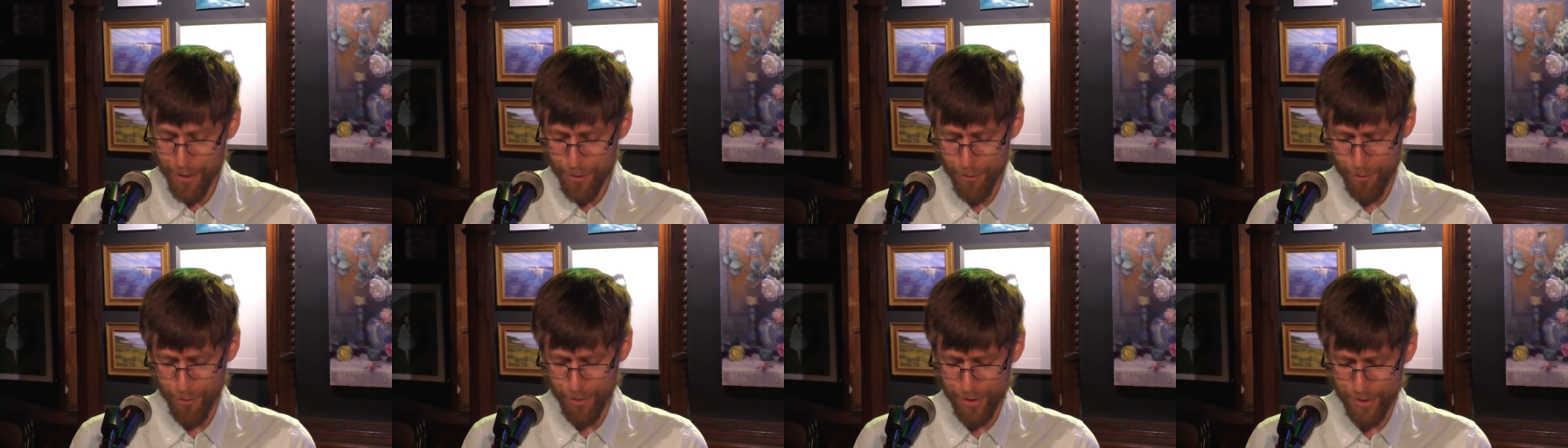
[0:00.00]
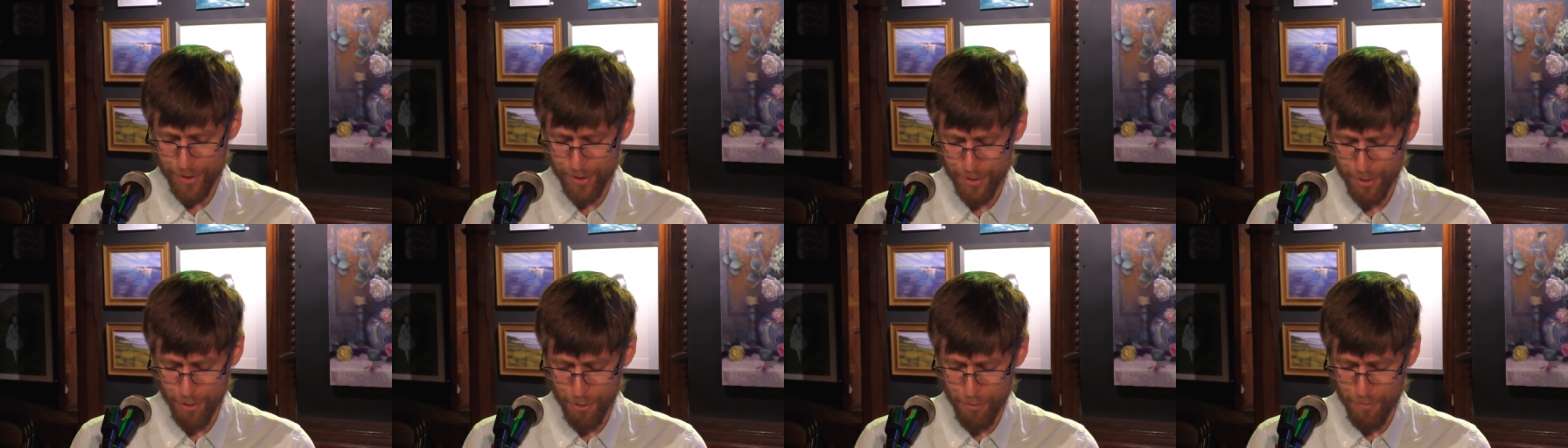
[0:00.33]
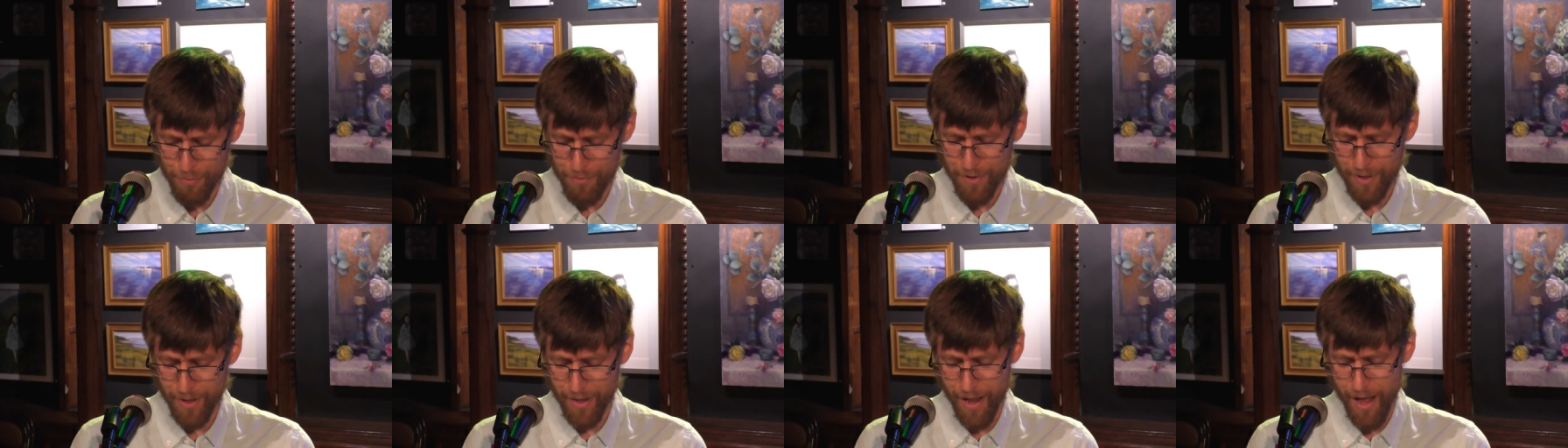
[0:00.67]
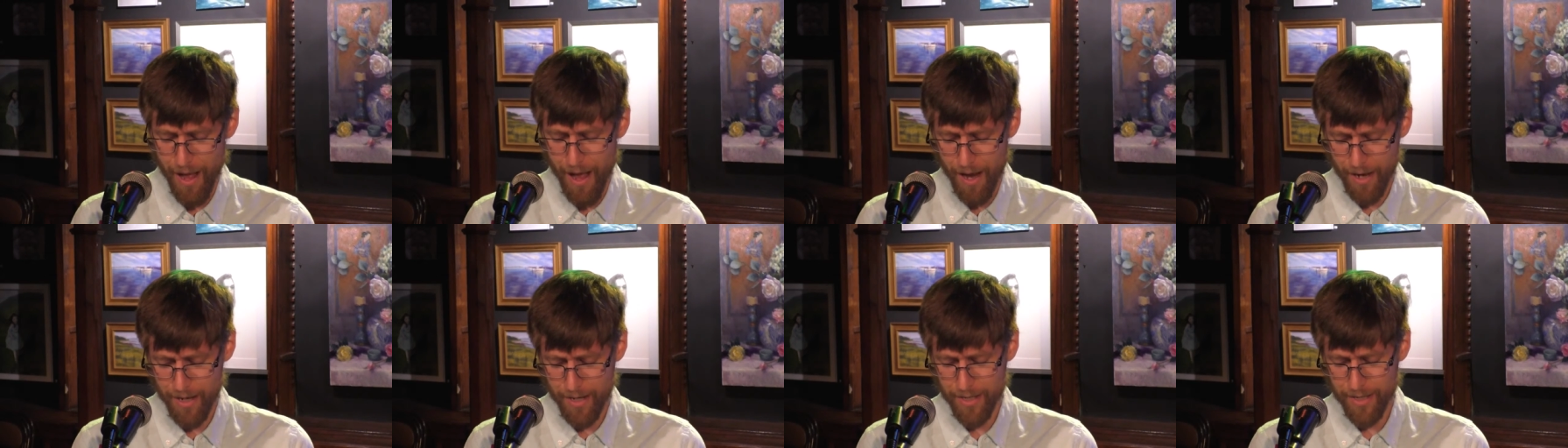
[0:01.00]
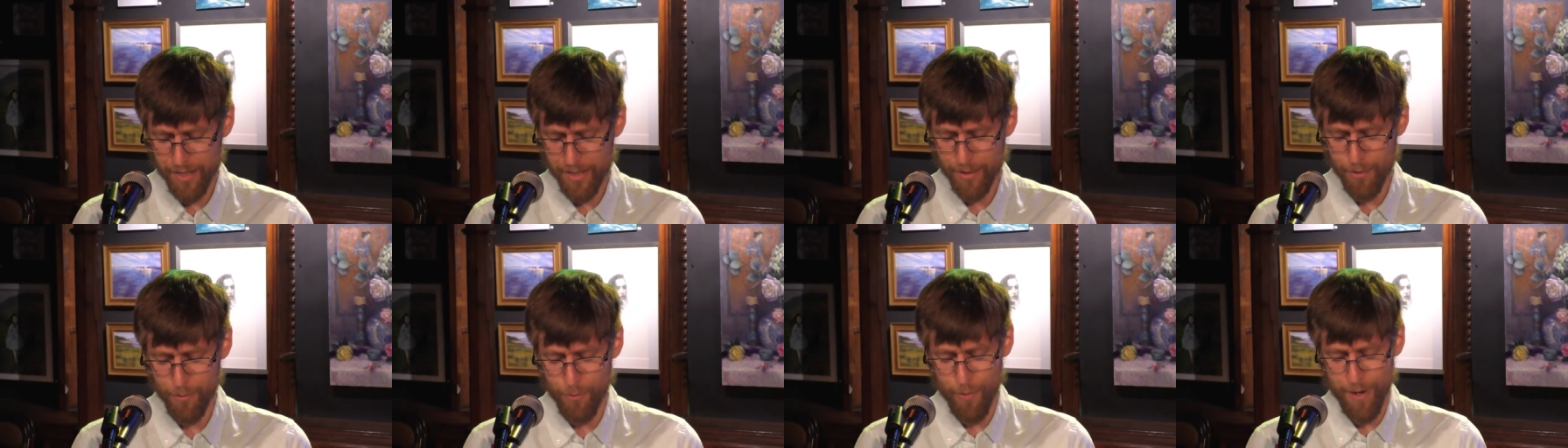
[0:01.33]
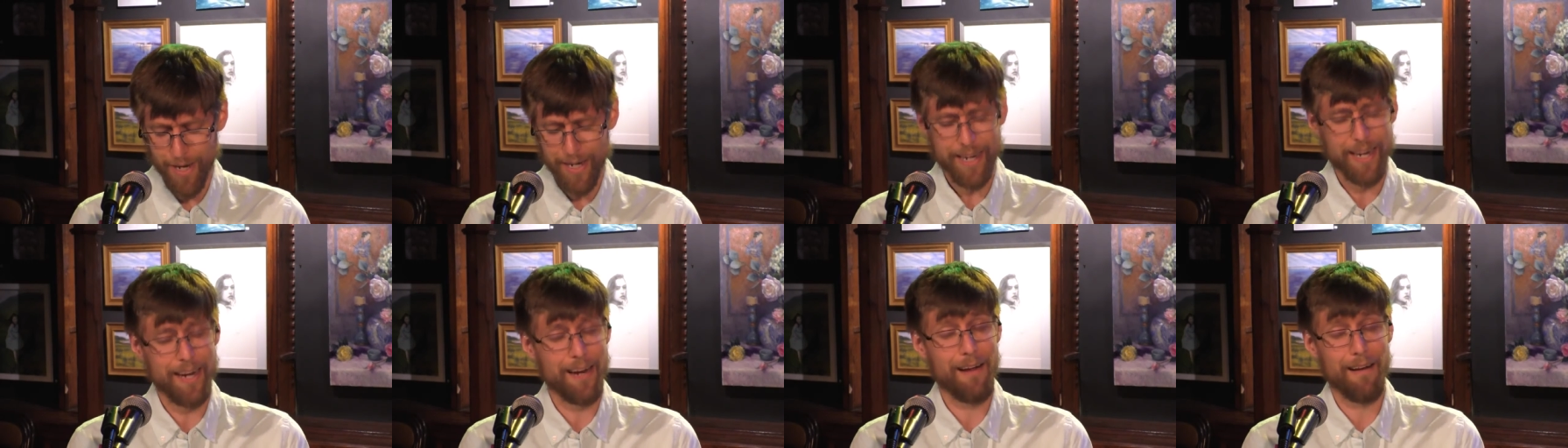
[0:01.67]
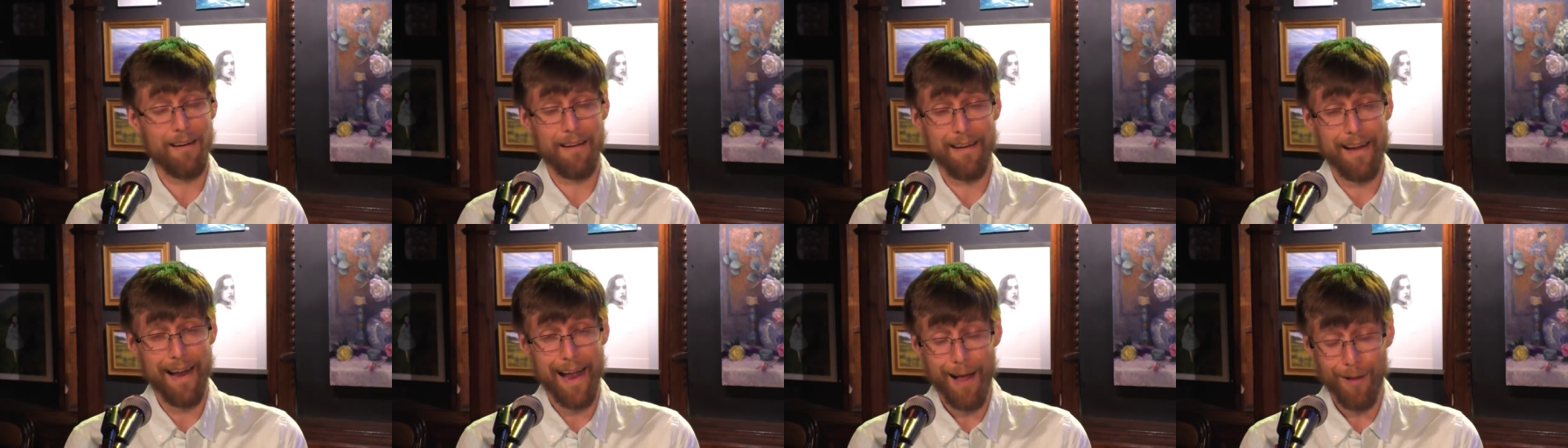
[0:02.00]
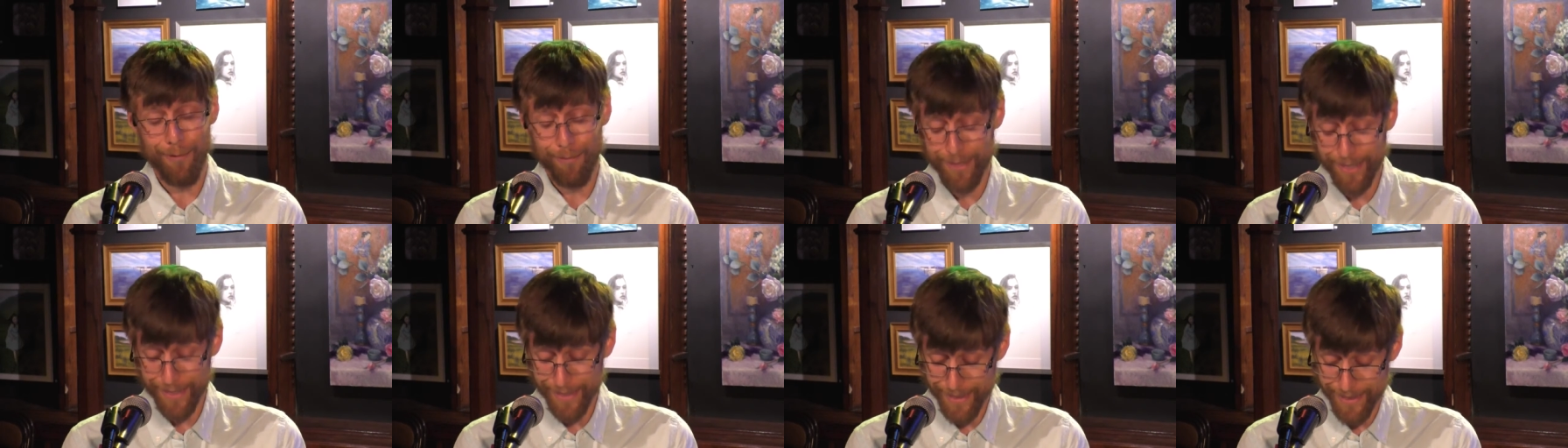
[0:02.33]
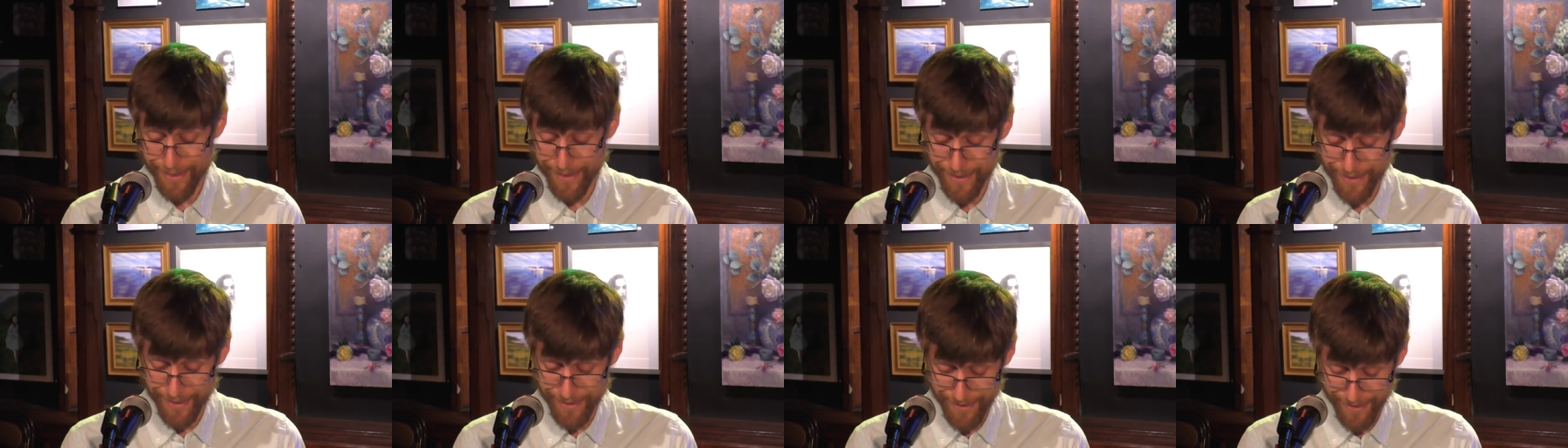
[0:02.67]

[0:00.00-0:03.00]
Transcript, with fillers: or a stove clock waking on an outlet.